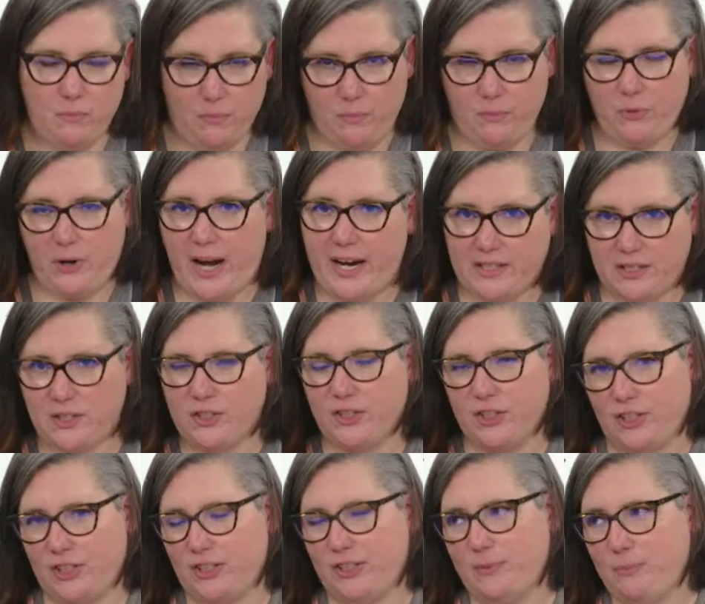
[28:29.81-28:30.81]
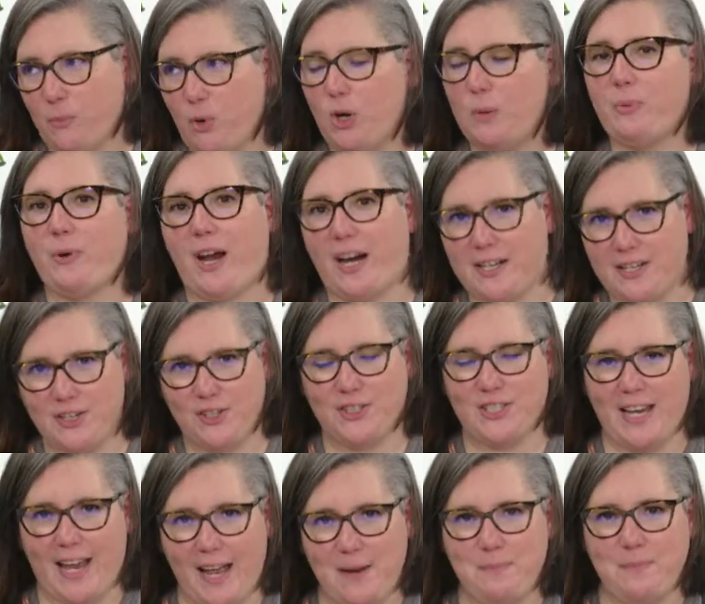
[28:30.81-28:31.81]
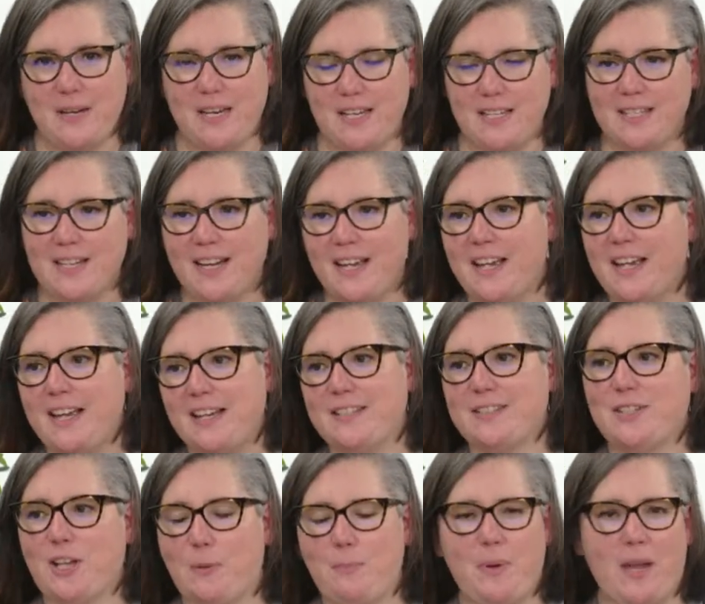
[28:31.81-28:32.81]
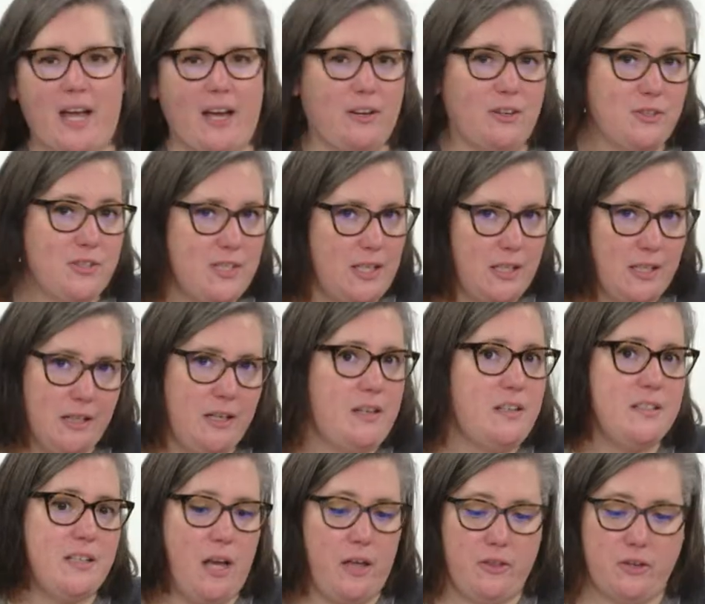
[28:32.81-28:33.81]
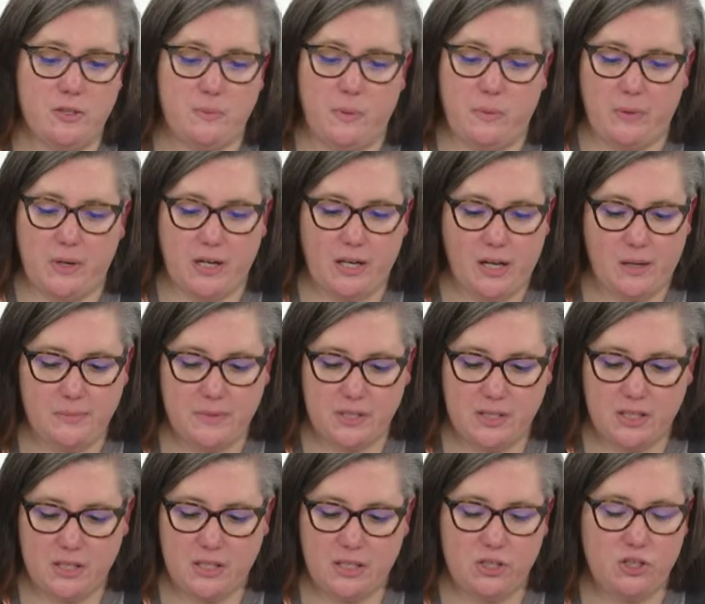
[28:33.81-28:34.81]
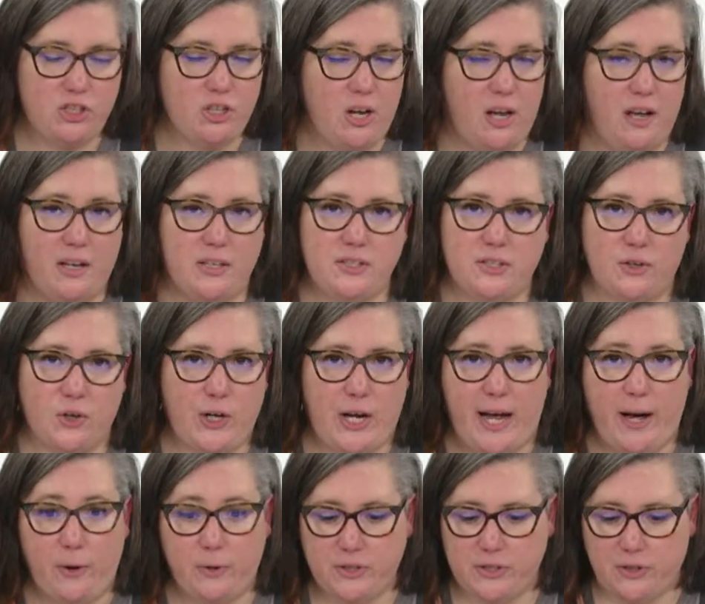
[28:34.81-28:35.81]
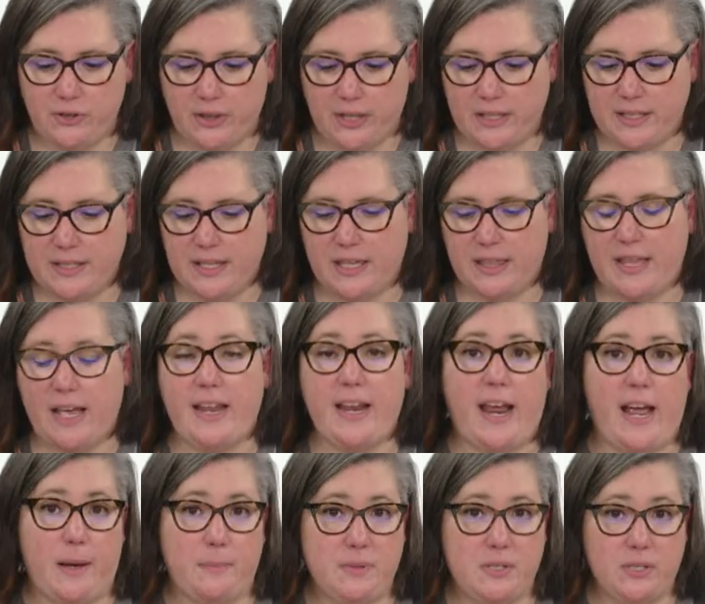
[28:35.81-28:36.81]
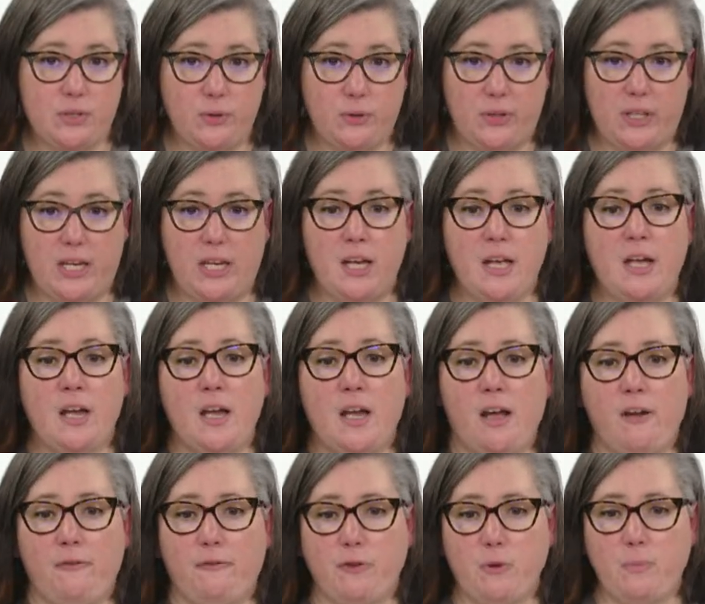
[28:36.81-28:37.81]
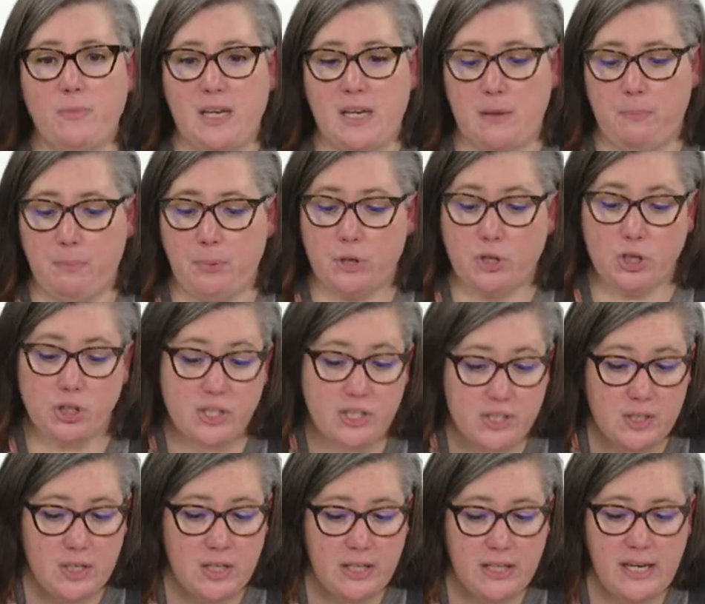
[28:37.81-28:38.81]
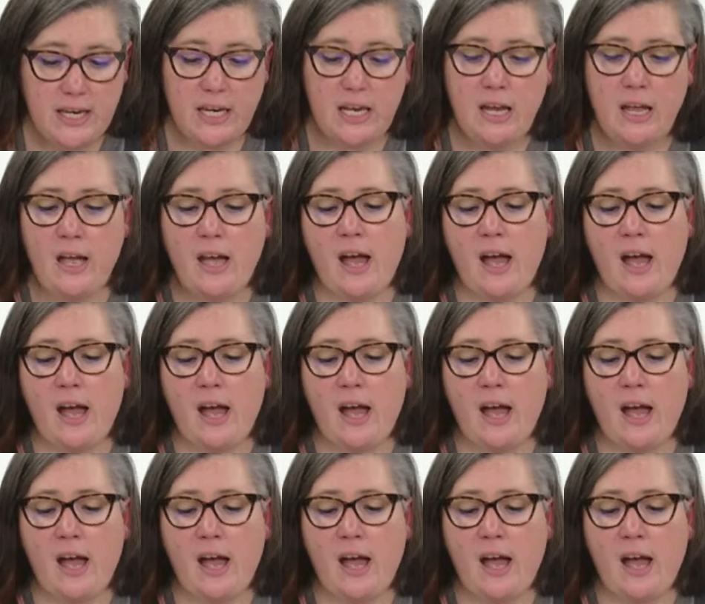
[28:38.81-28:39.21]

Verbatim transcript: practical, more practical to add beads in some patterns than it is others. But when it comes to shawls or cowls or things like that, absolutely. For me personally,